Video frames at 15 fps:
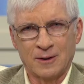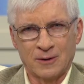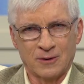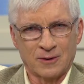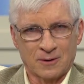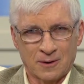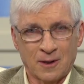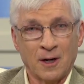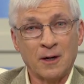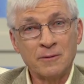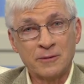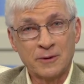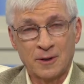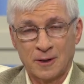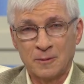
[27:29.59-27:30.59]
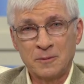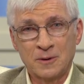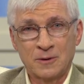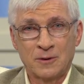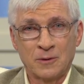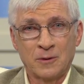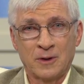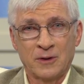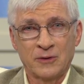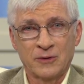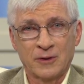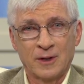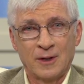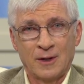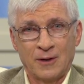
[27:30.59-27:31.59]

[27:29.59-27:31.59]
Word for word: is love coming to us,